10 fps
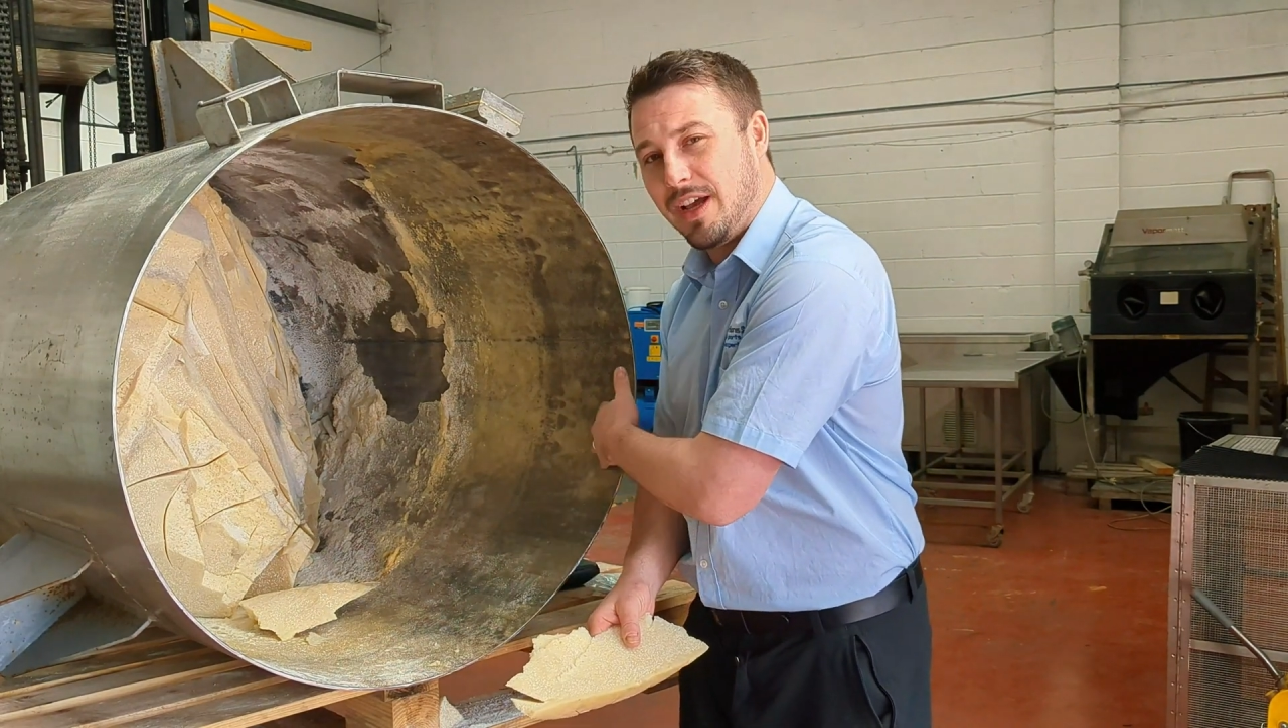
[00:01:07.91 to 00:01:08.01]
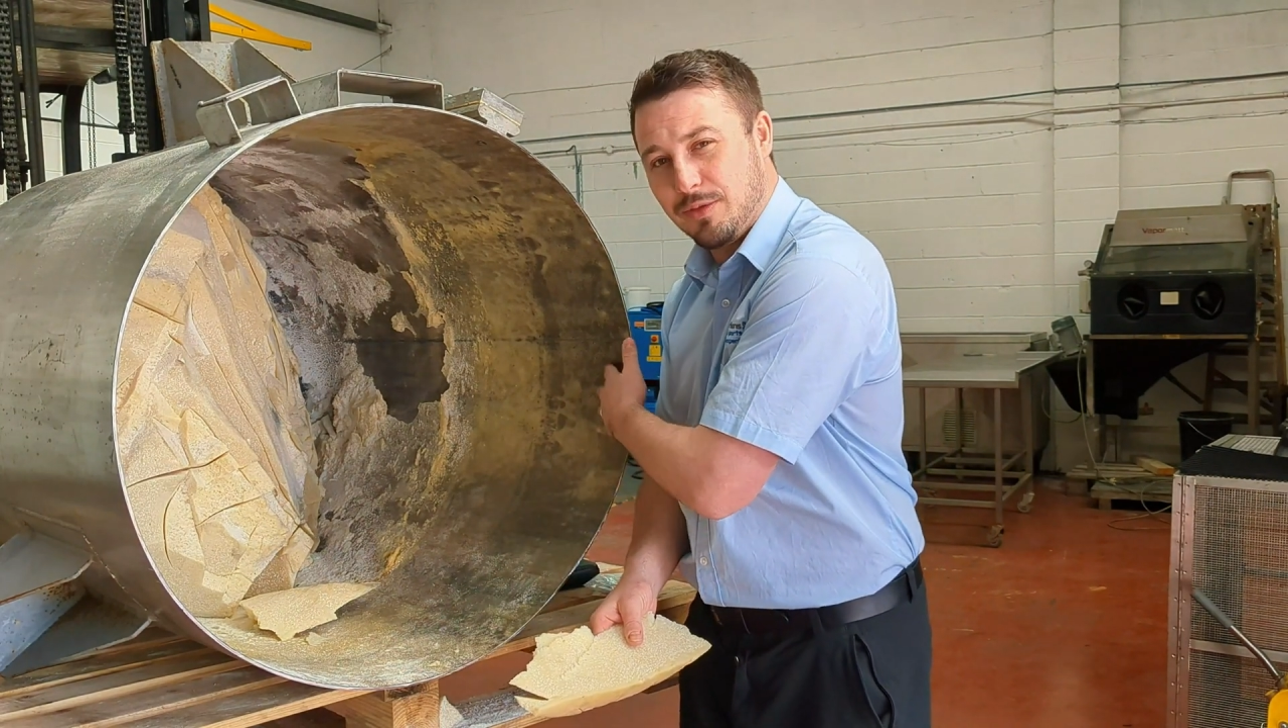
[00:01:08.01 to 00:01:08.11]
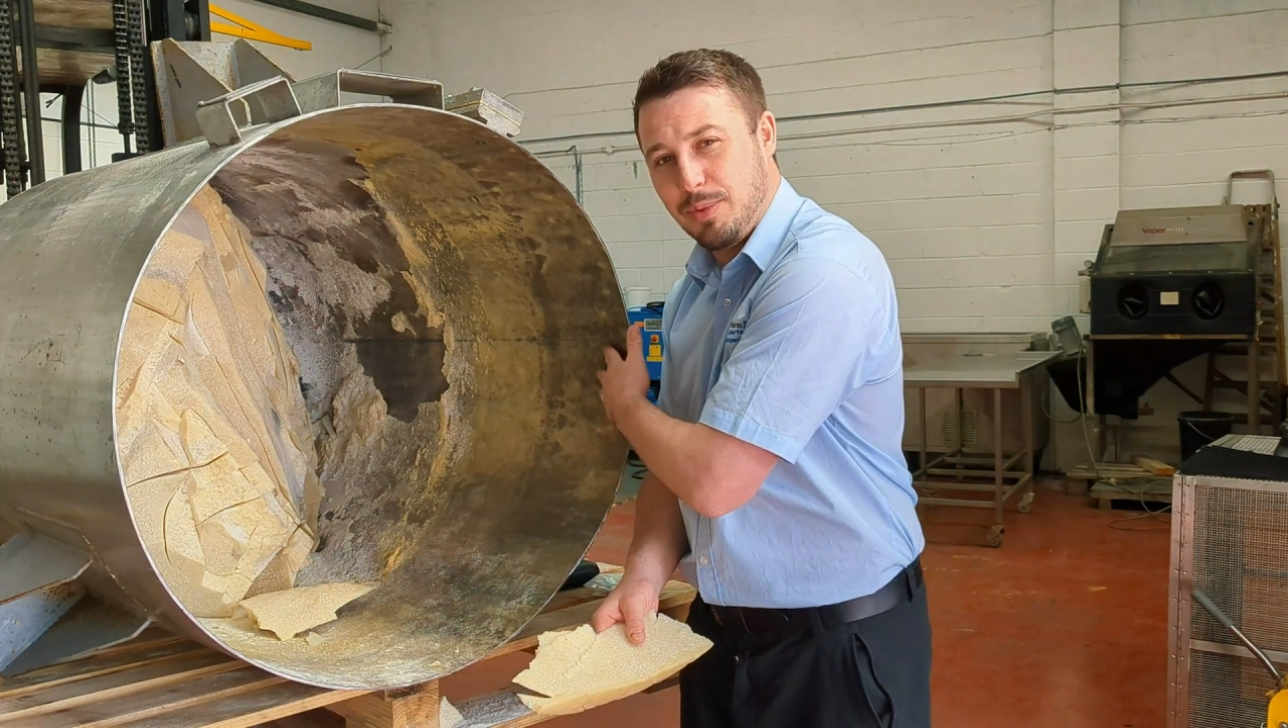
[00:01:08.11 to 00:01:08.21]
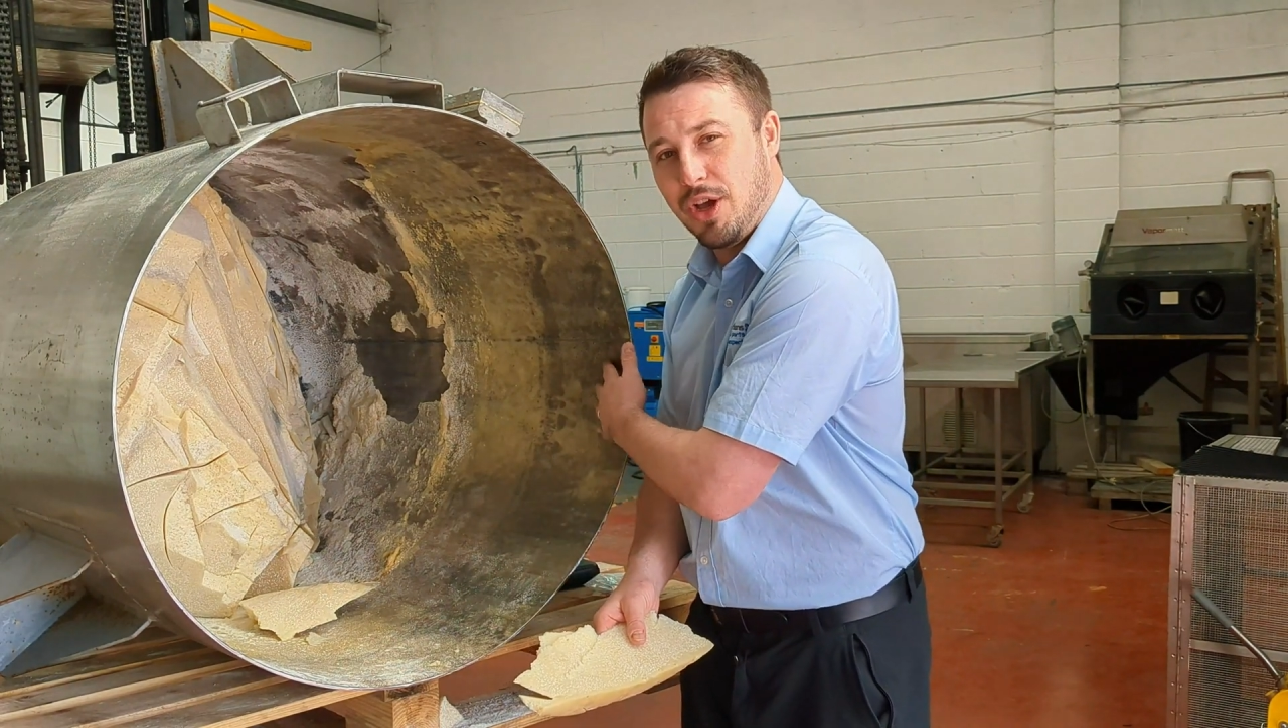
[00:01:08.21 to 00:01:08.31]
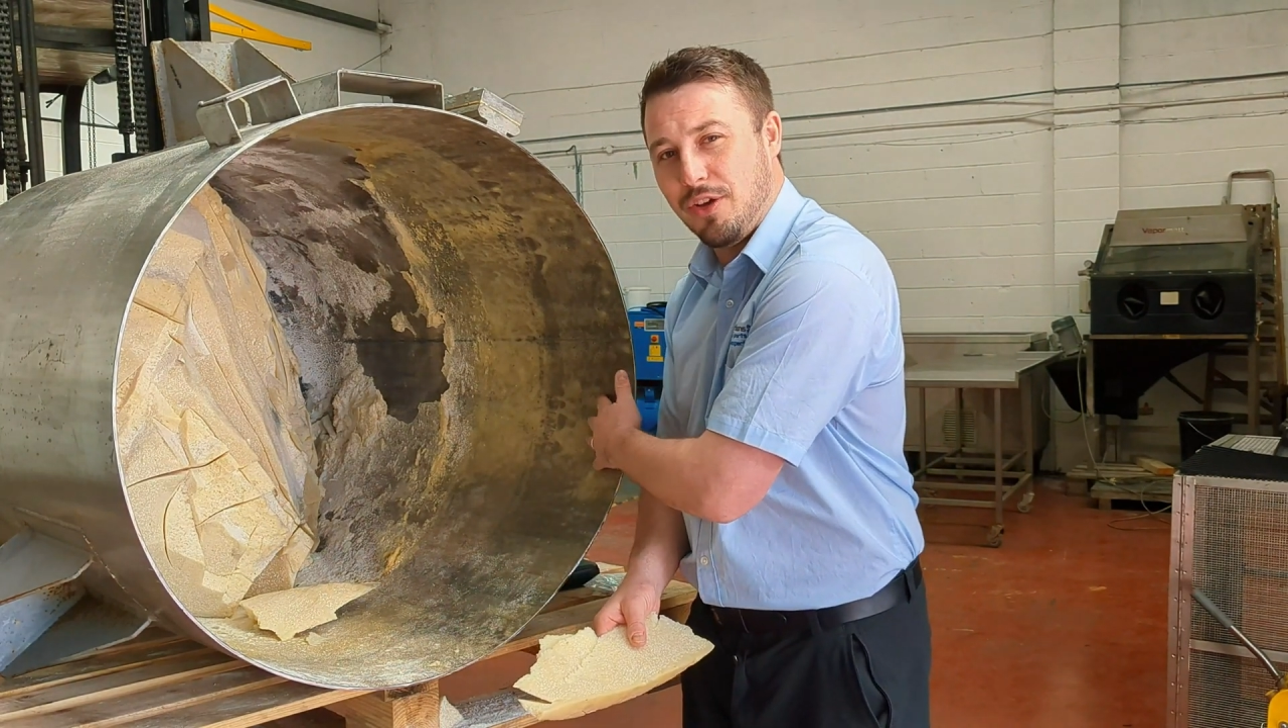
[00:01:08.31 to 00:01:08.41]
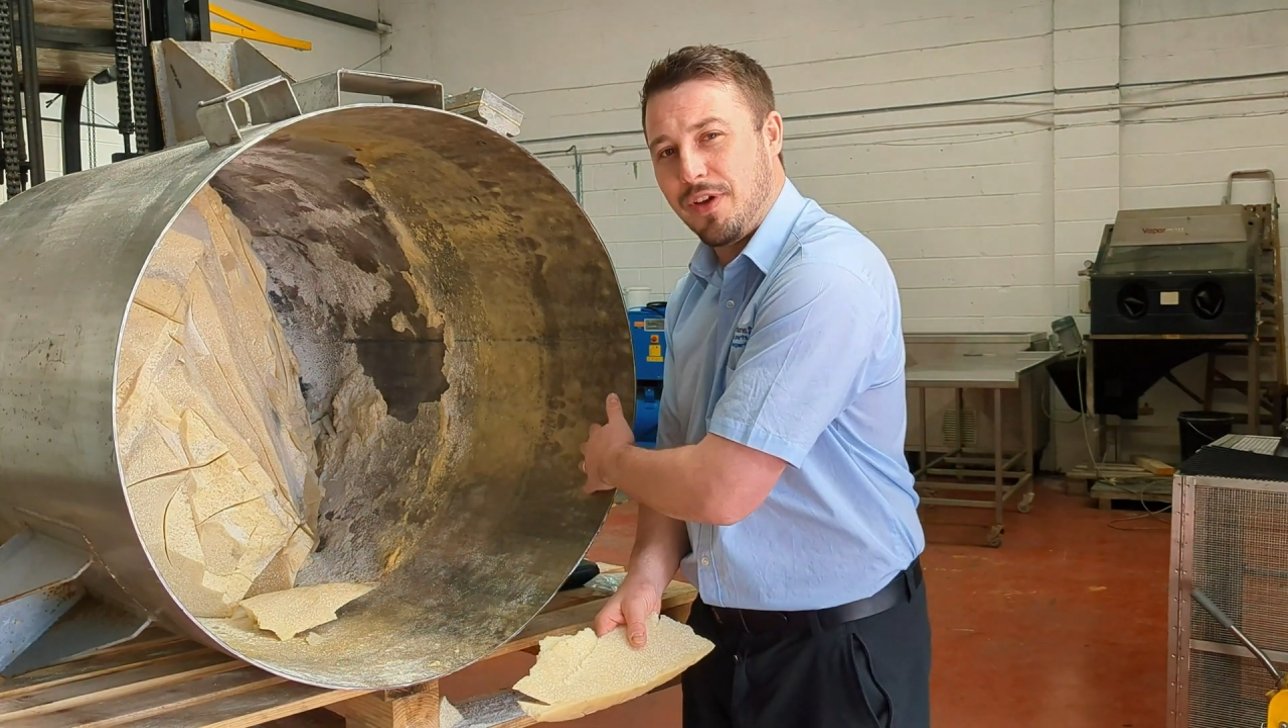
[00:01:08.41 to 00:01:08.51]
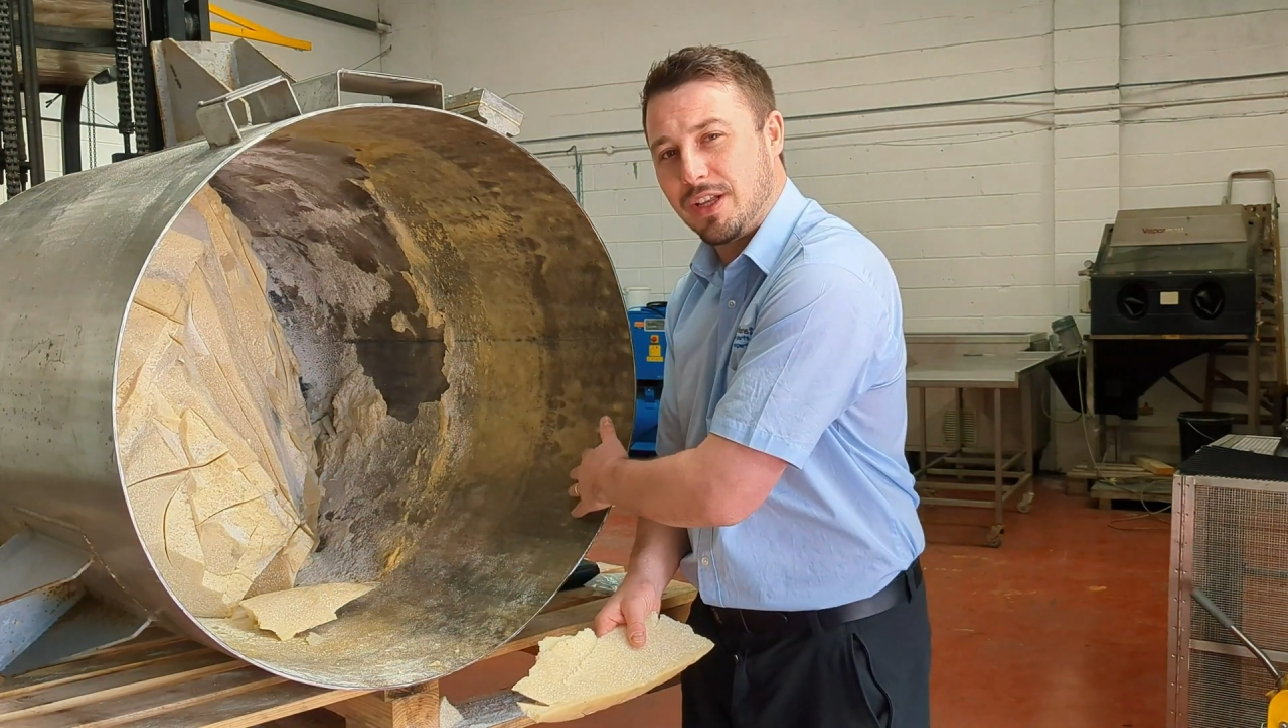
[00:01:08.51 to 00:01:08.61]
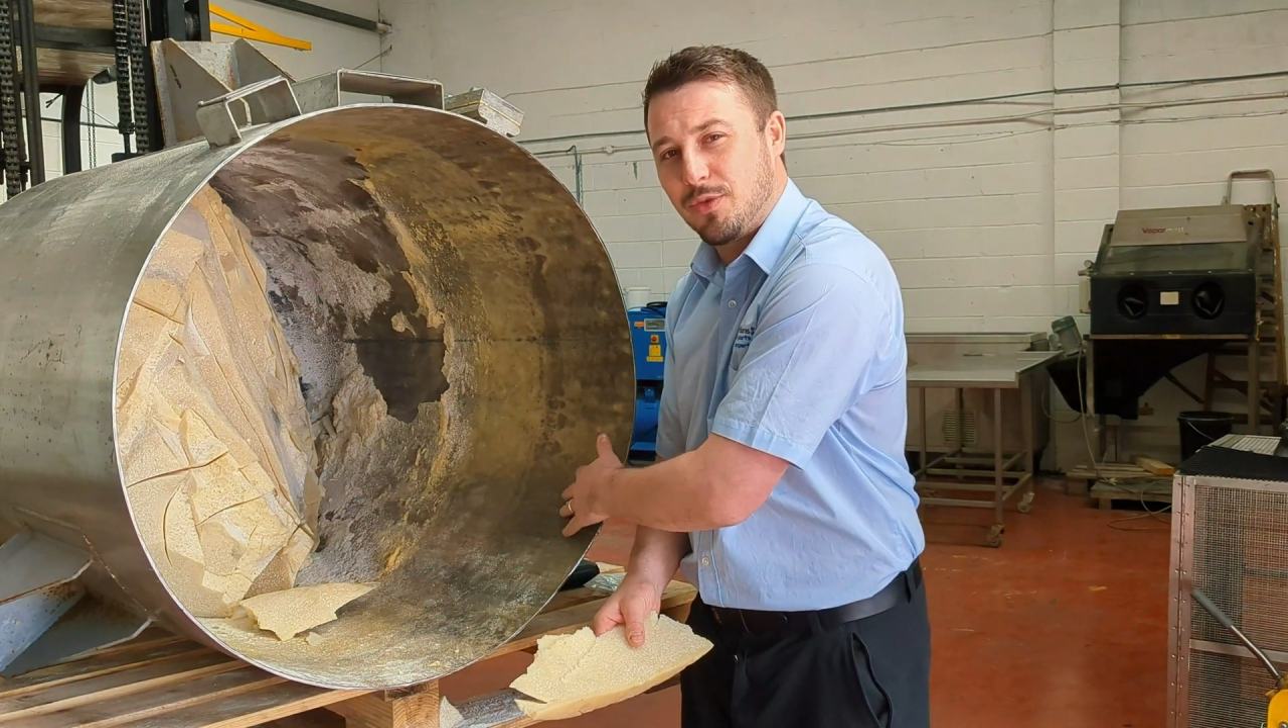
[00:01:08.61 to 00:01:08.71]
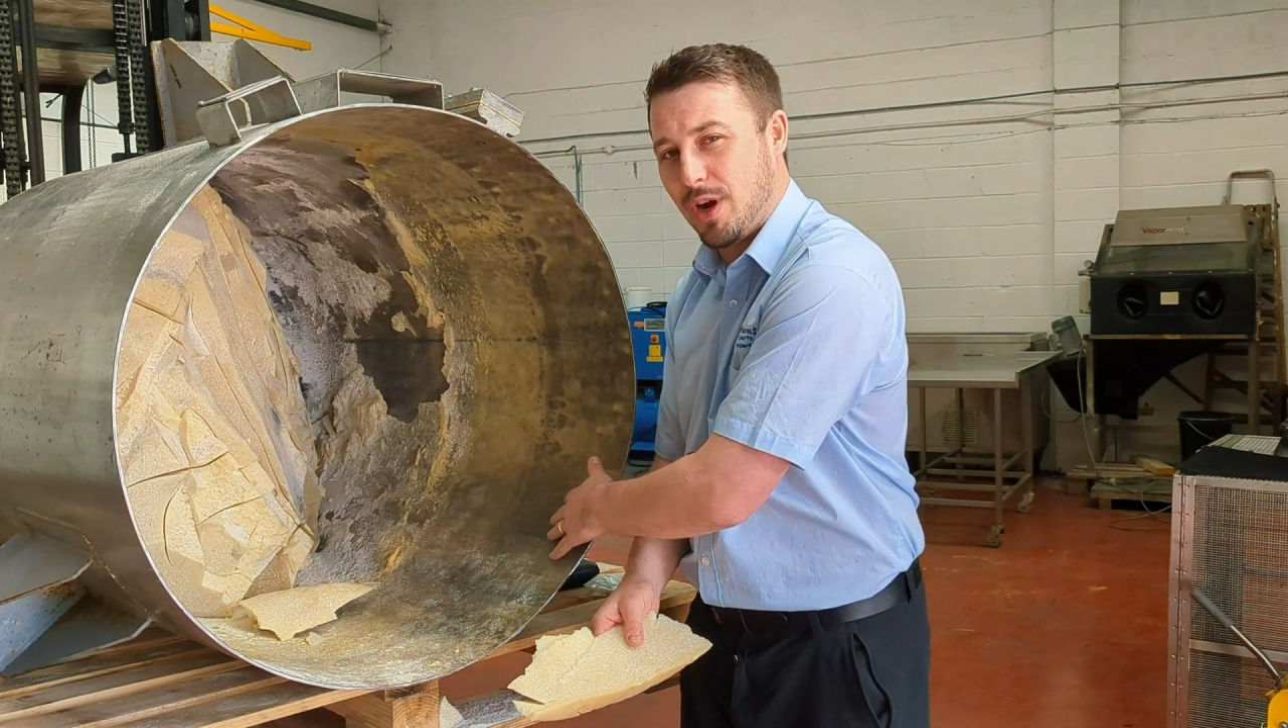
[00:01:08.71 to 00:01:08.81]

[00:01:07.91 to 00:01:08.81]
that's perfect